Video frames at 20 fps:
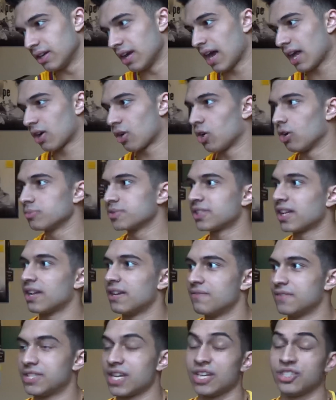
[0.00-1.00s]
And at our Homestead
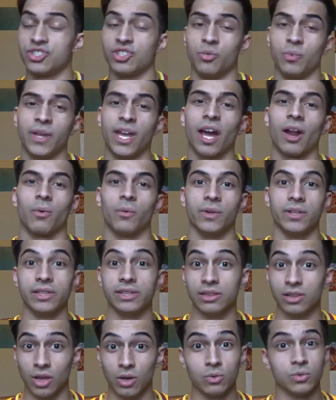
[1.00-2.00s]
Invitational, we got a
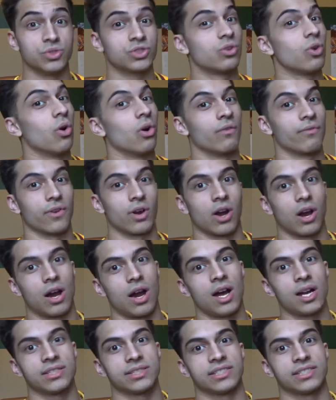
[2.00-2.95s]
really low score for our